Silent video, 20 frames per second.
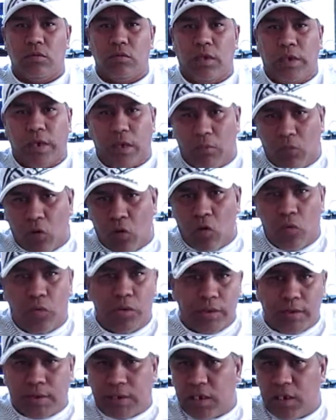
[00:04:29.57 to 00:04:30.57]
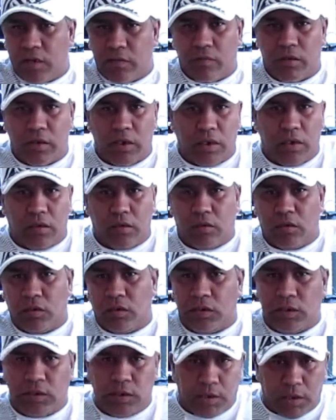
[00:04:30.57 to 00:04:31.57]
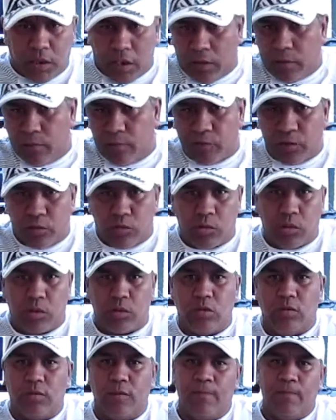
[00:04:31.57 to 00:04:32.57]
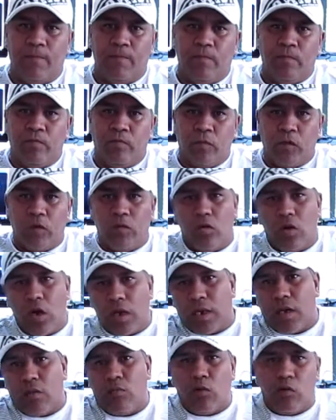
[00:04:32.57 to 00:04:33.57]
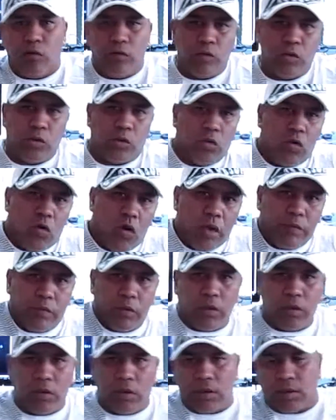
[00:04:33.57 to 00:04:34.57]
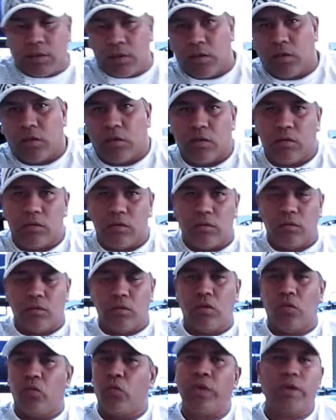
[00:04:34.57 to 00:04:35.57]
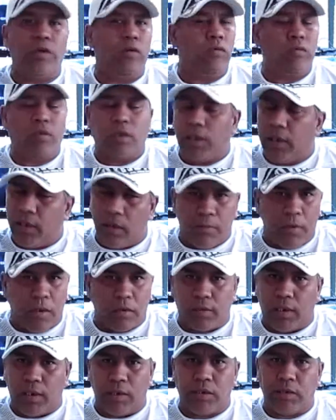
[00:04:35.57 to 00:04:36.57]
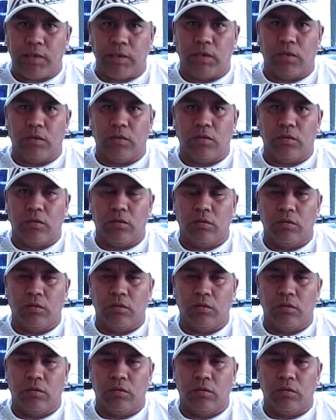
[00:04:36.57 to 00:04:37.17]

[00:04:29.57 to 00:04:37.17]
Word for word: And I'm always hearing it in these interviews. Oh, I got more views. Oh, I done this. Uh, we don't care about that shit.